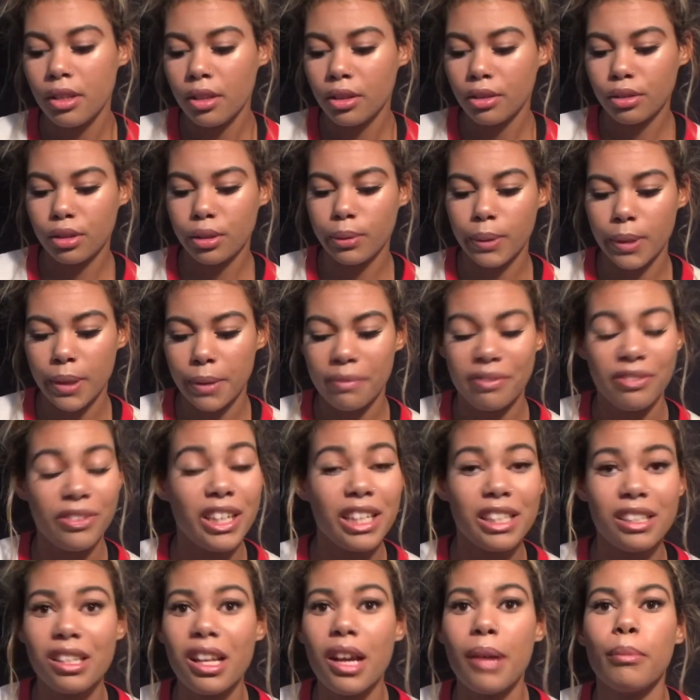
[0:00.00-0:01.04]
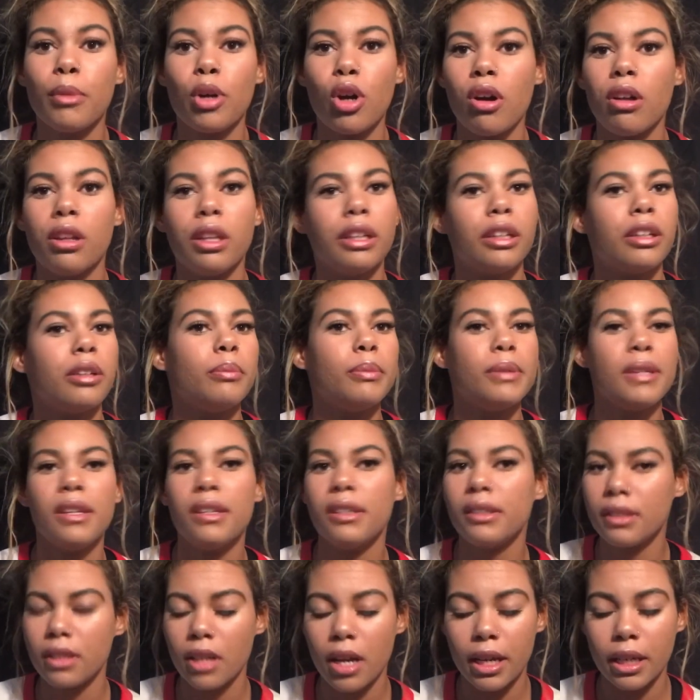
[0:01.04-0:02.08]
So I'm FaceTime calling him.
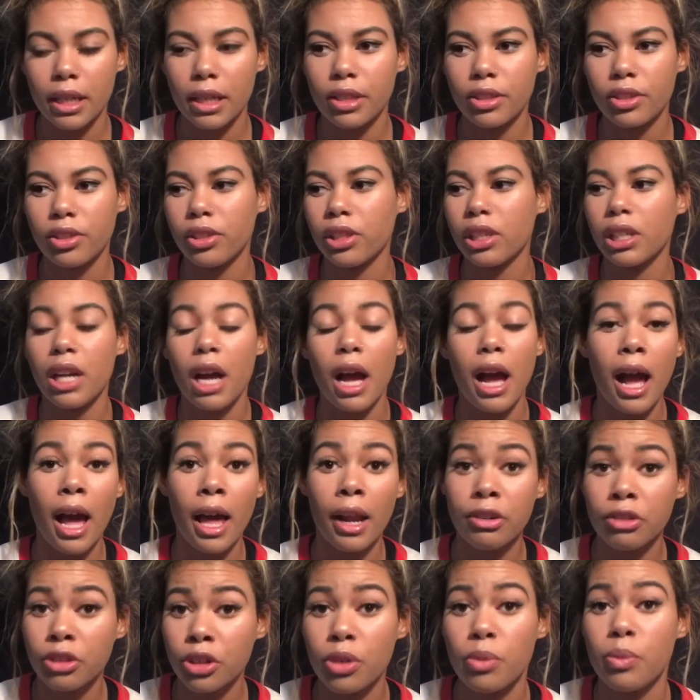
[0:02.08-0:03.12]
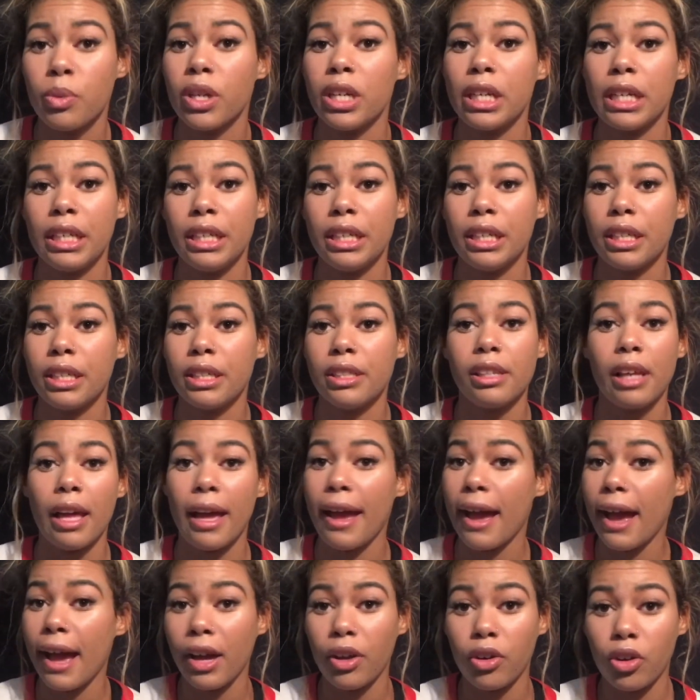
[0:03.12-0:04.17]
He's not answering. I don't know where he is
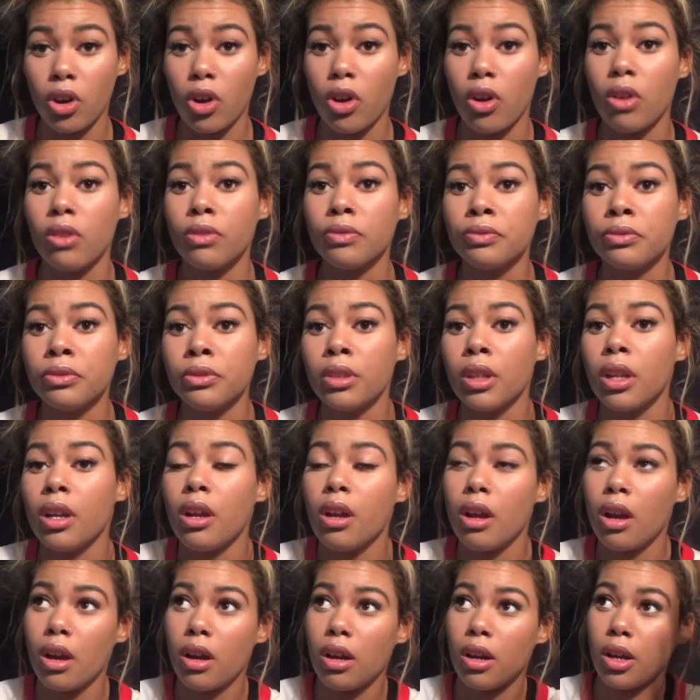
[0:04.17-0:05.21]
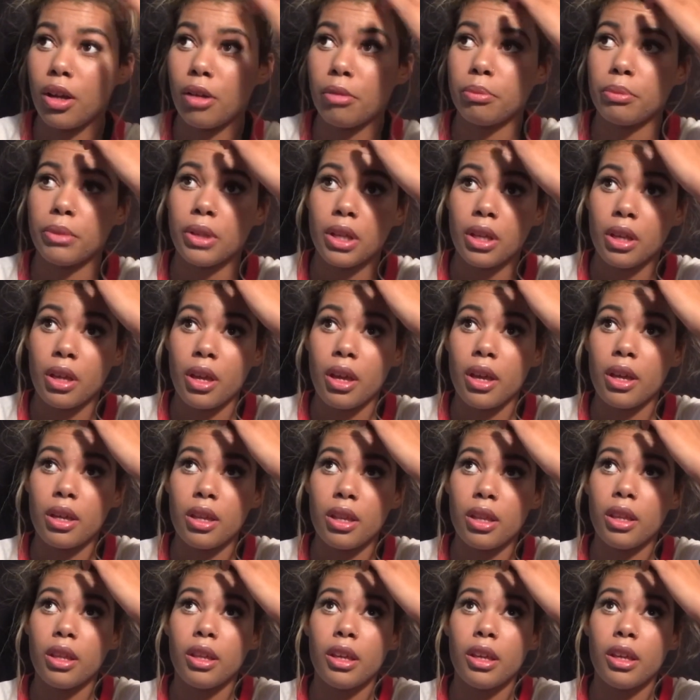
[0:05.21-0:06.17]
at all. And